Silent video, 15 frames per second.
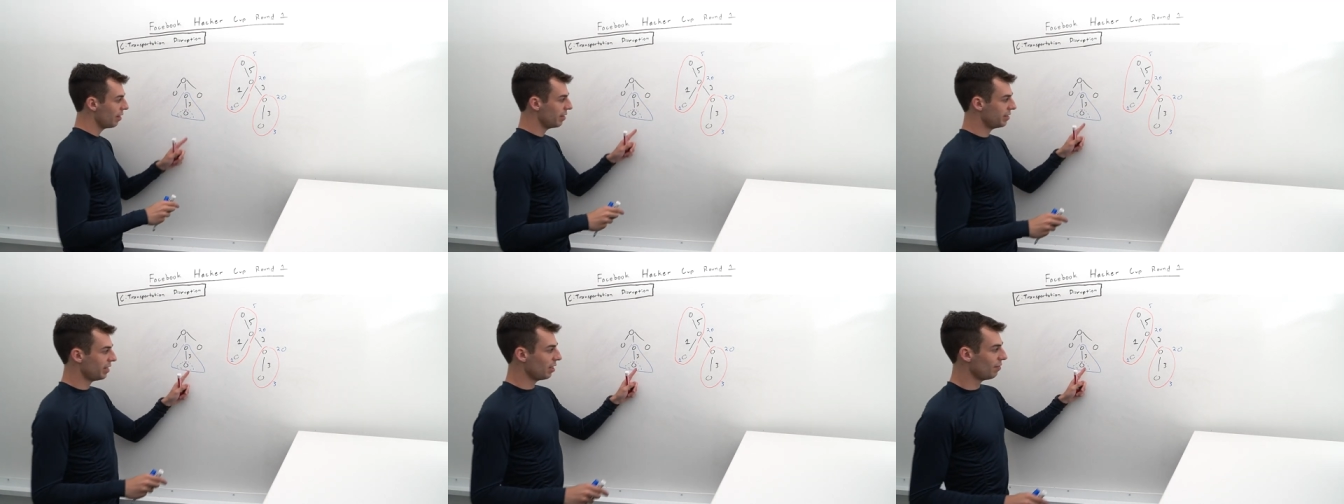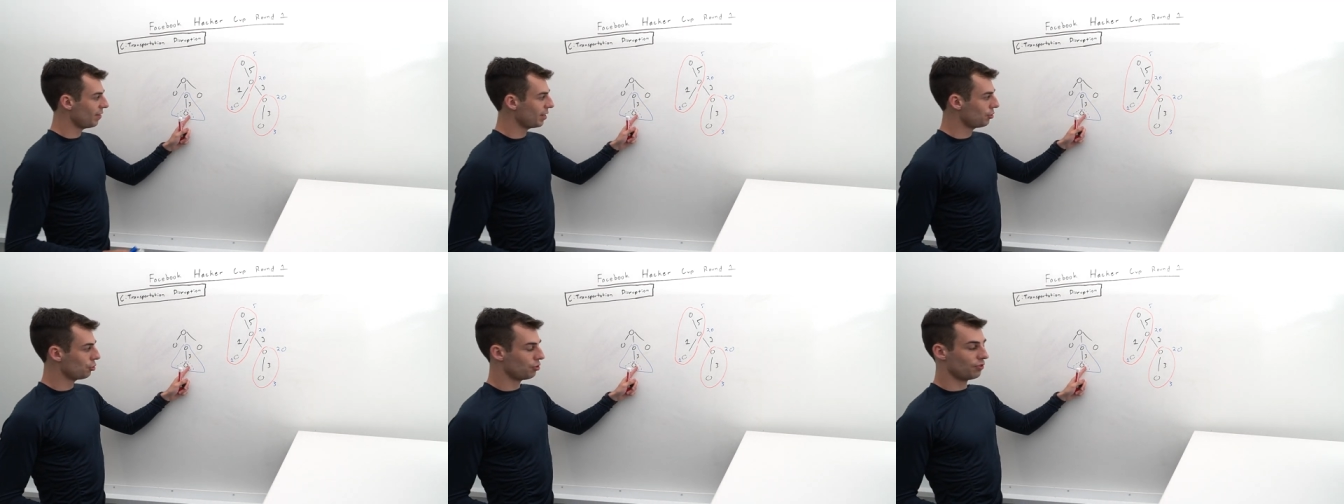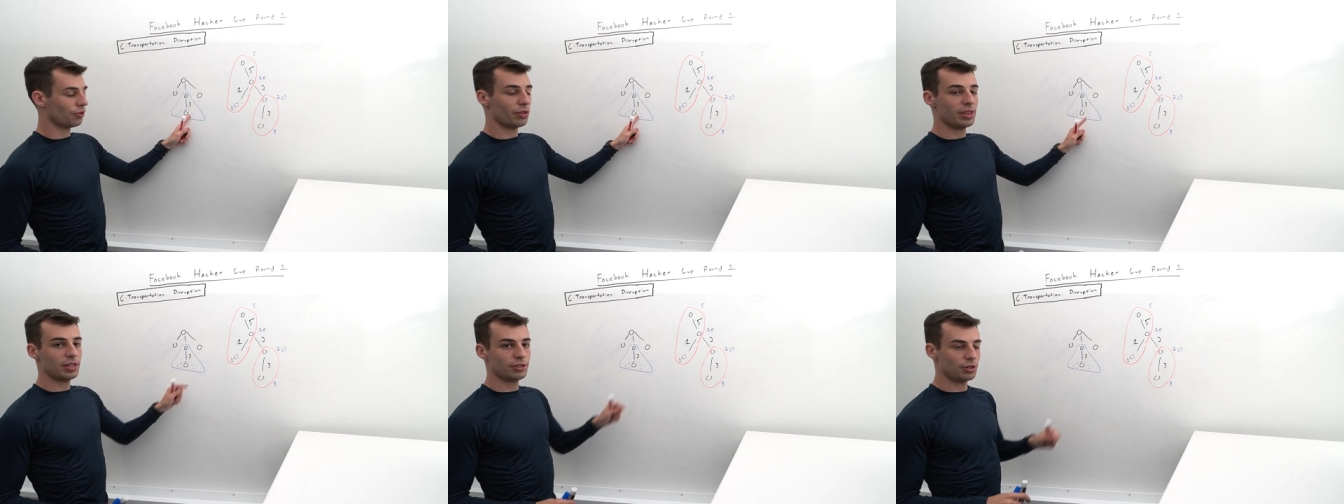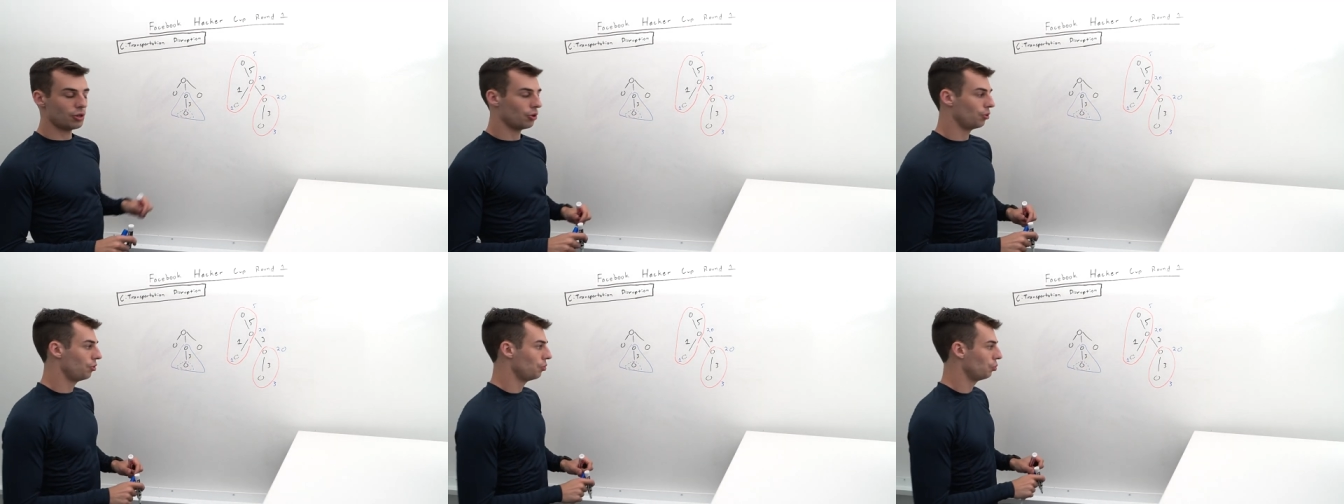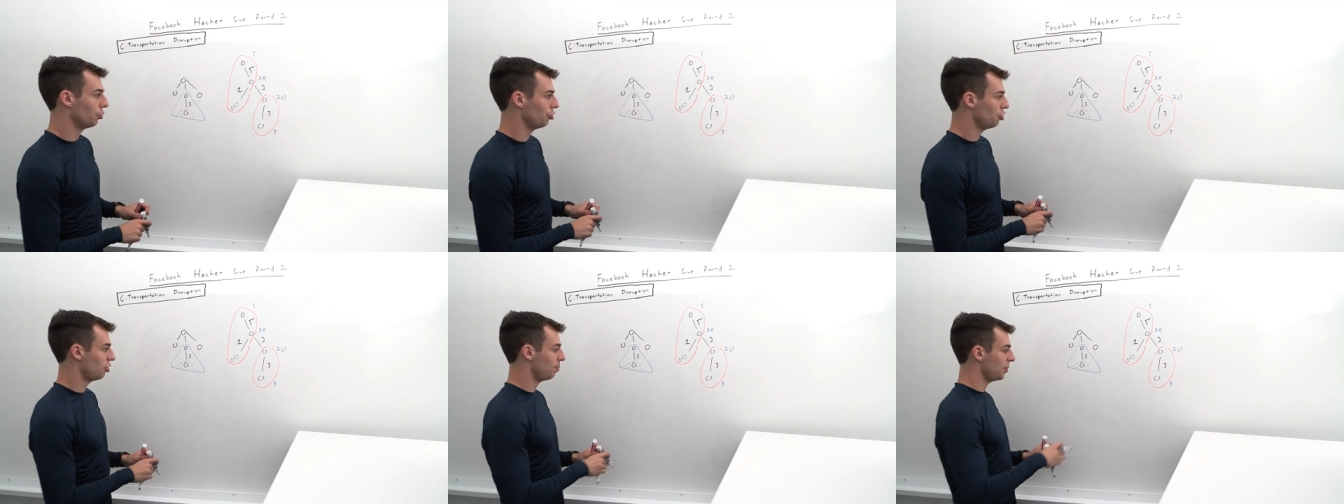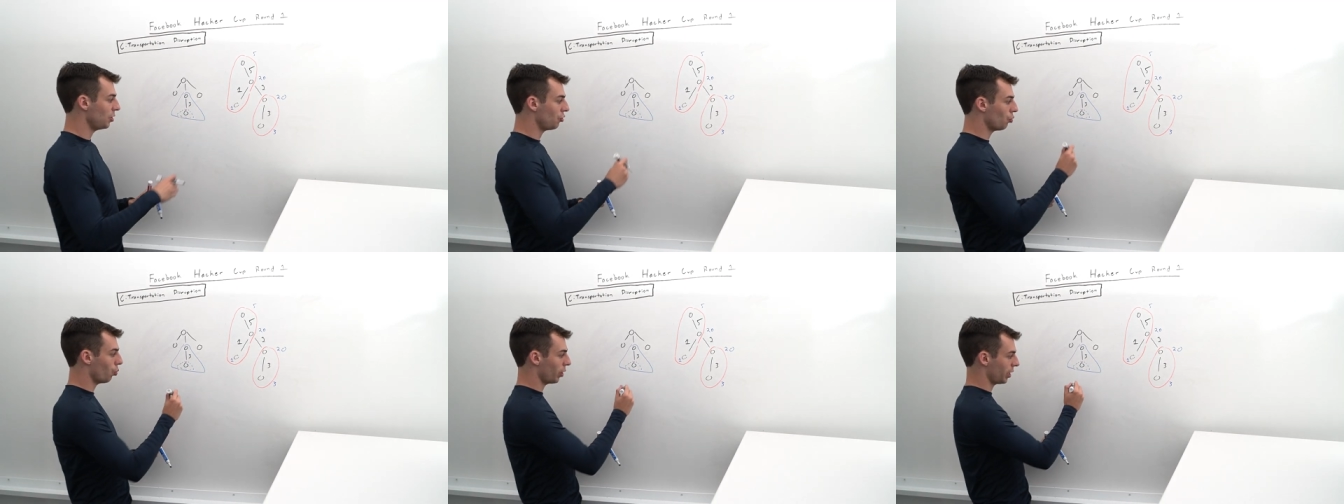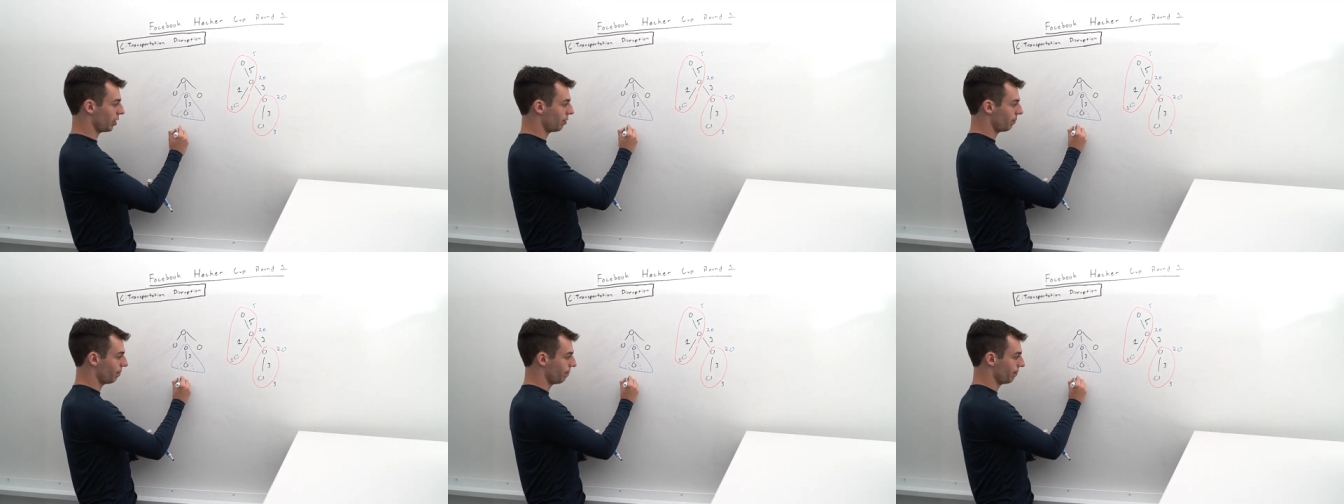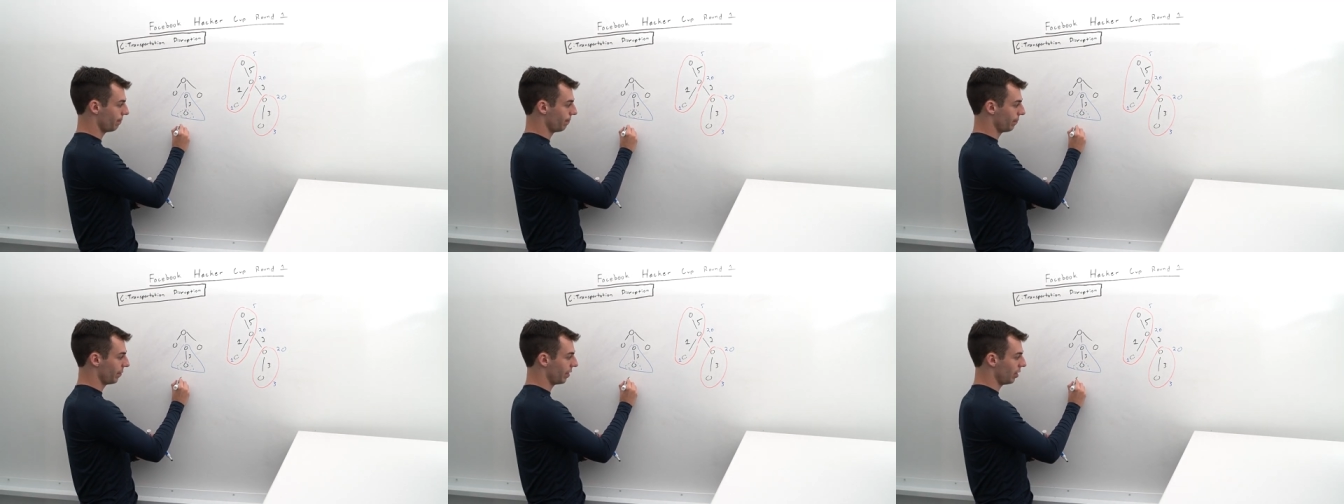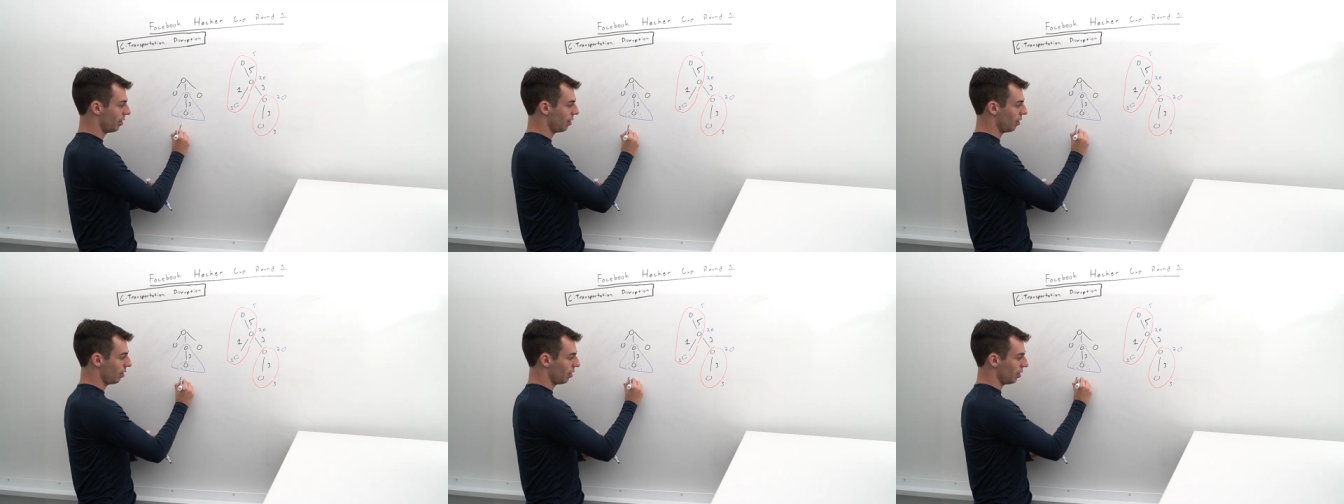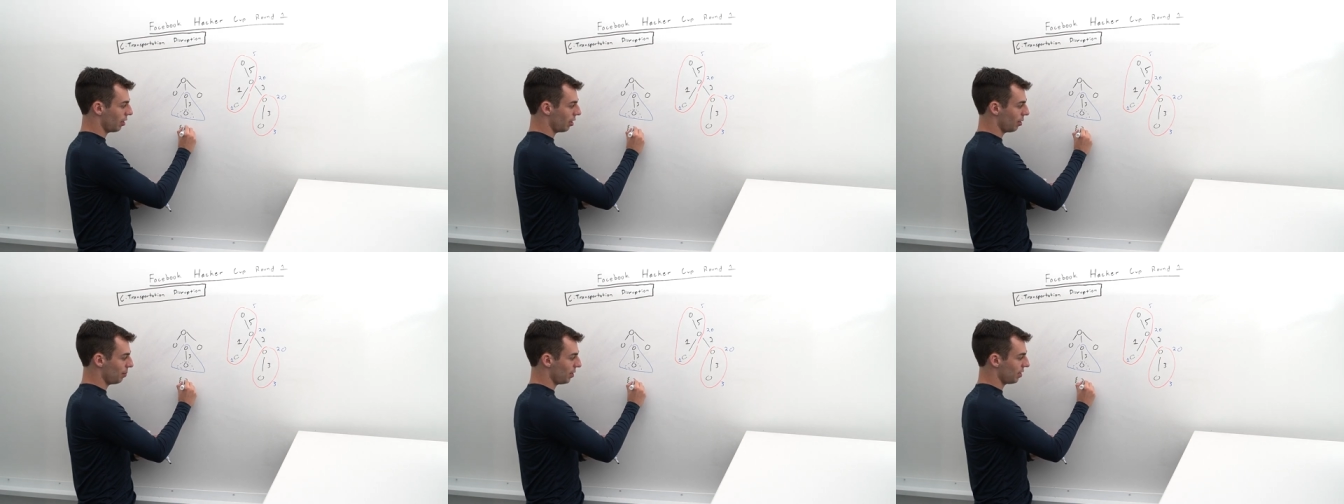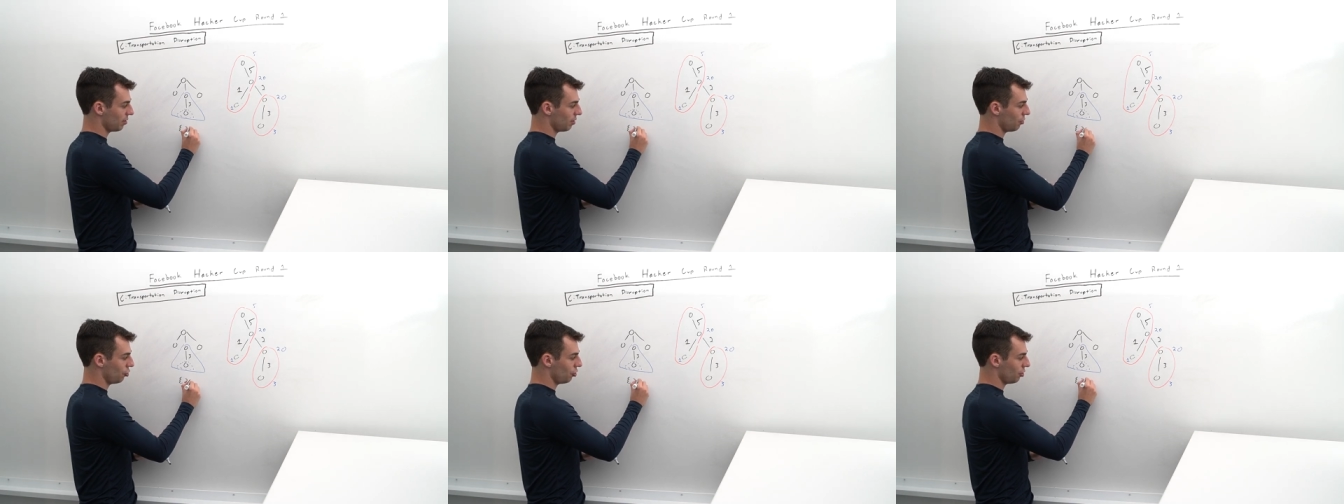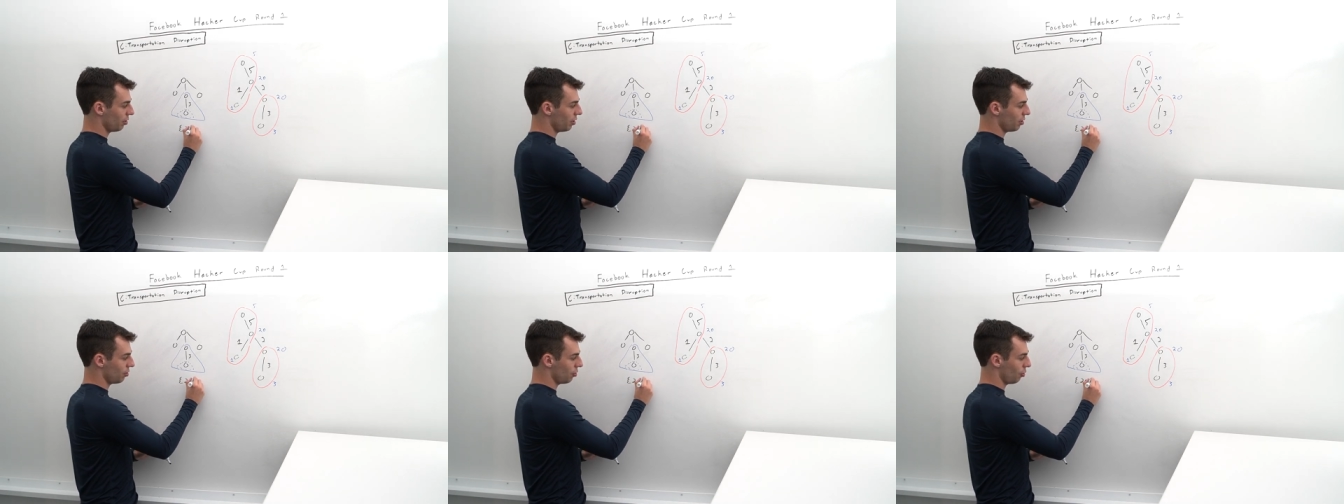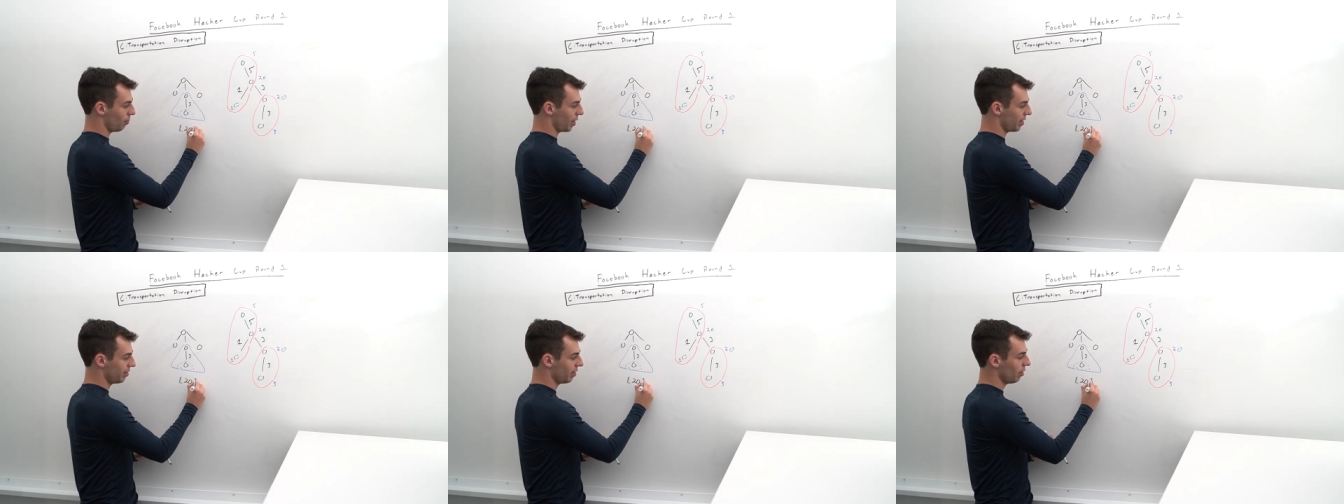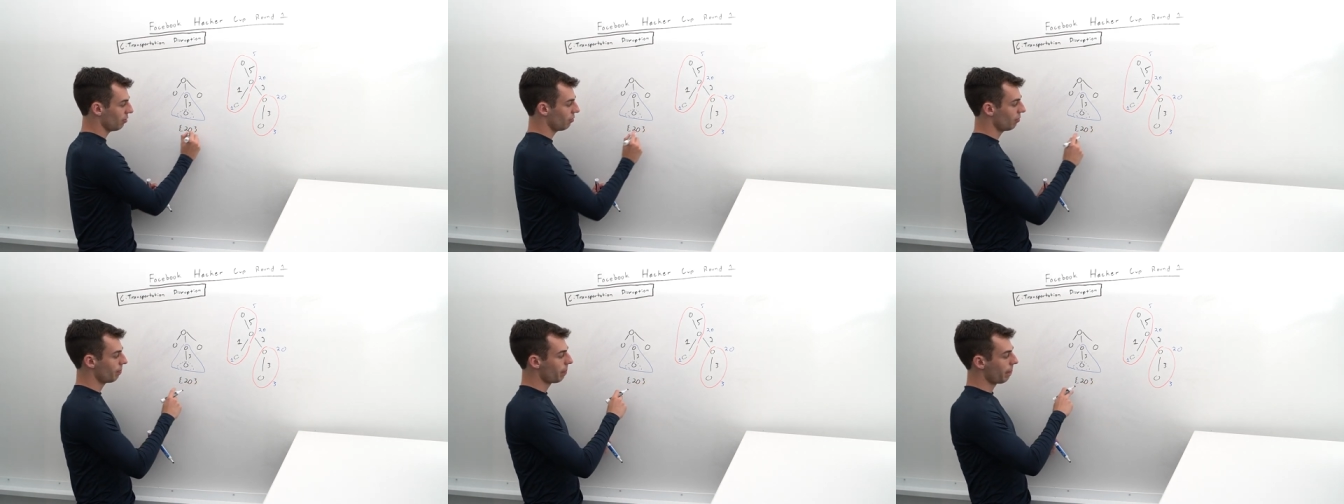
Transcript: The set of answers for this node will just be 20 uh, because it's just this node by itself.